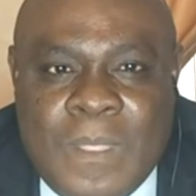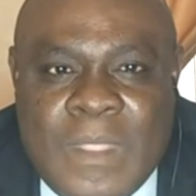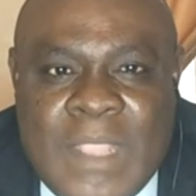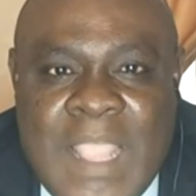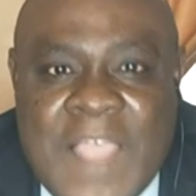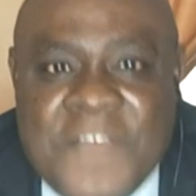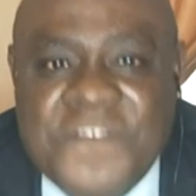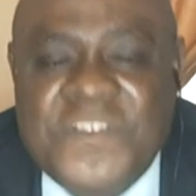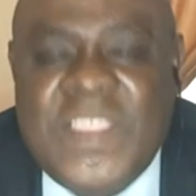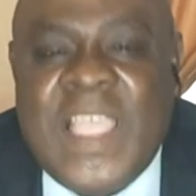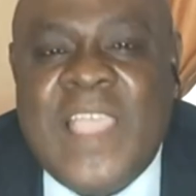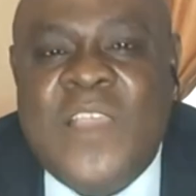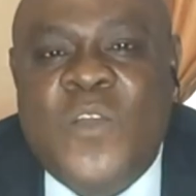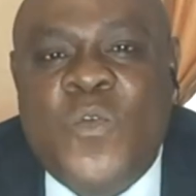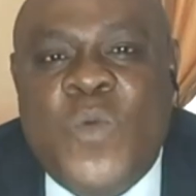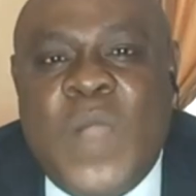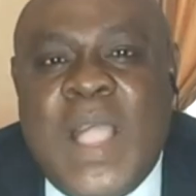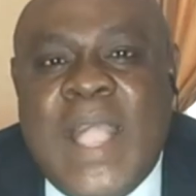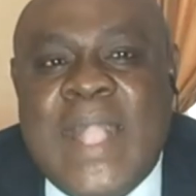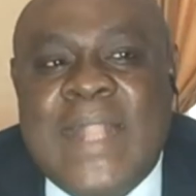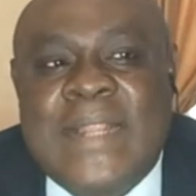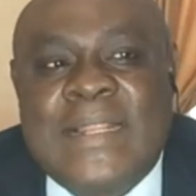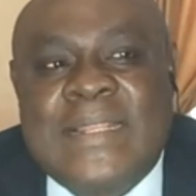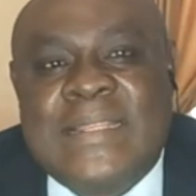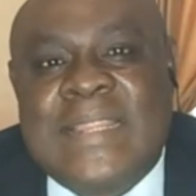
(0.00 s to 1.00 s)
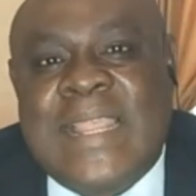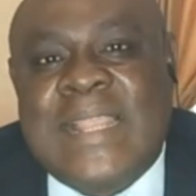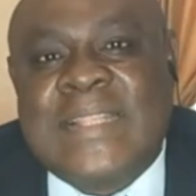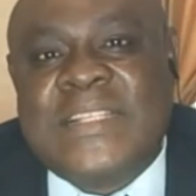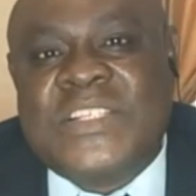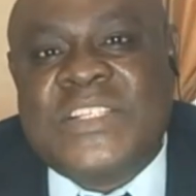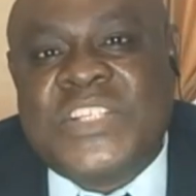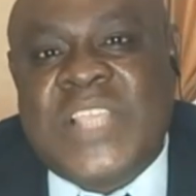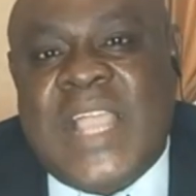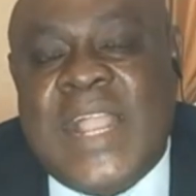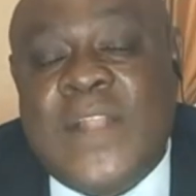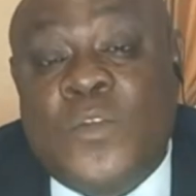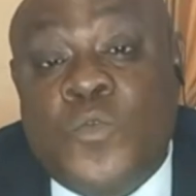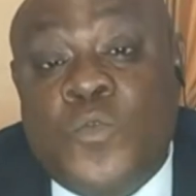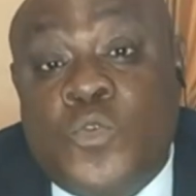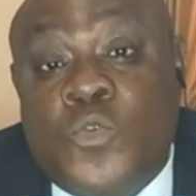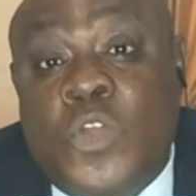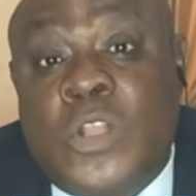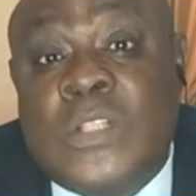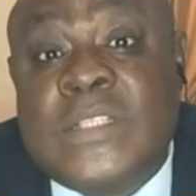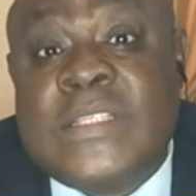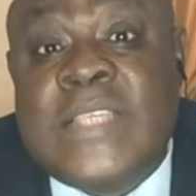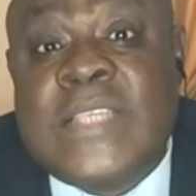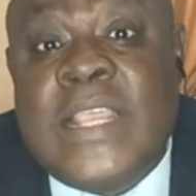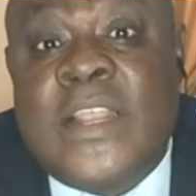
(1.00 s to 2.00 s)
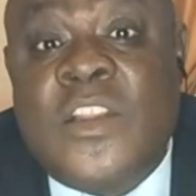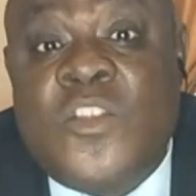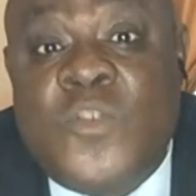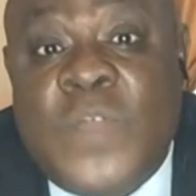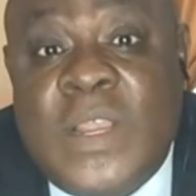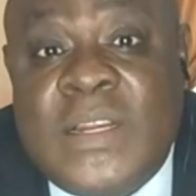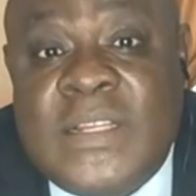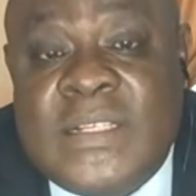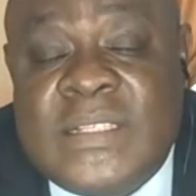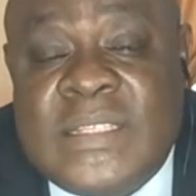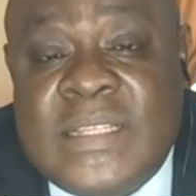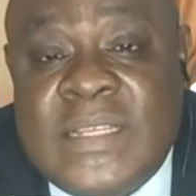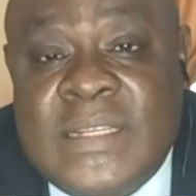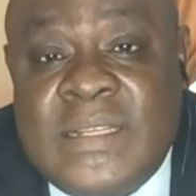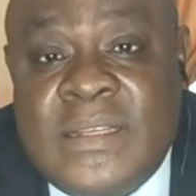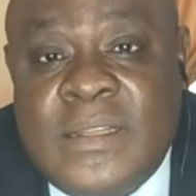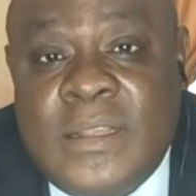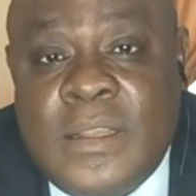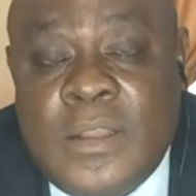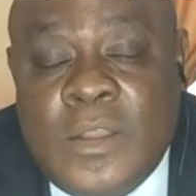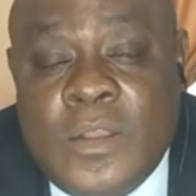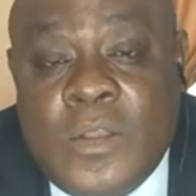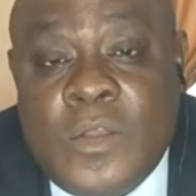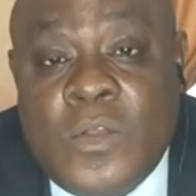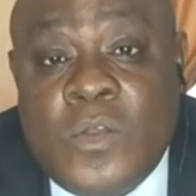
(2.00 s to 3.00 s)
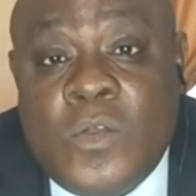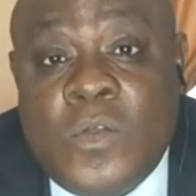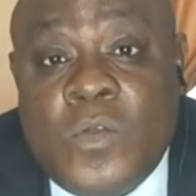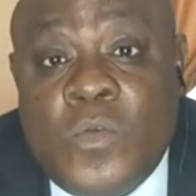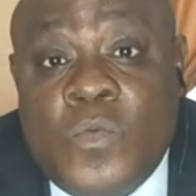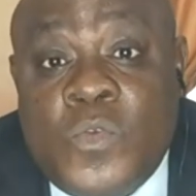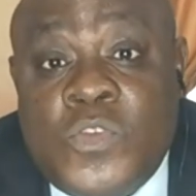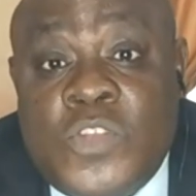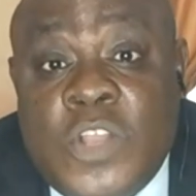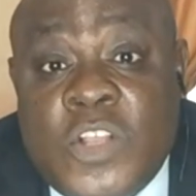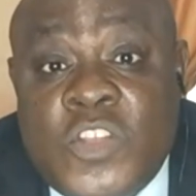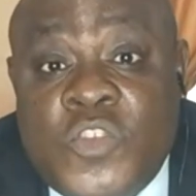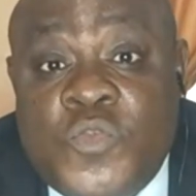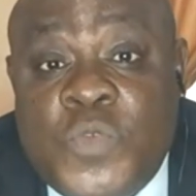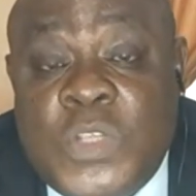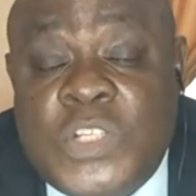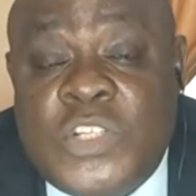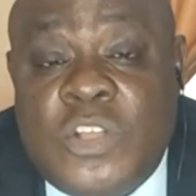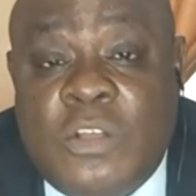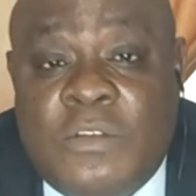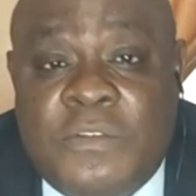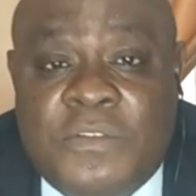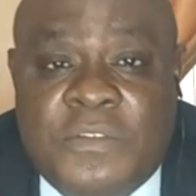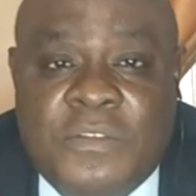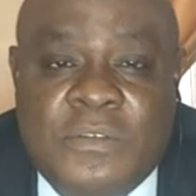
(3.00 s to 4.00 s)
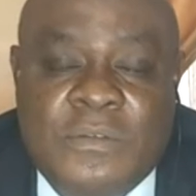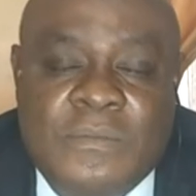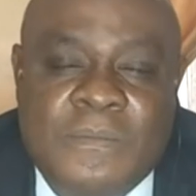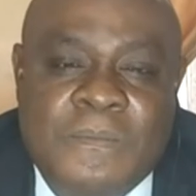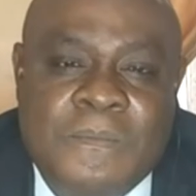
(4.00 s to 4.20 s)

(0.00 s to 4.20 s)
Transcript: After a while, that child will not tell you anything, will just switch off.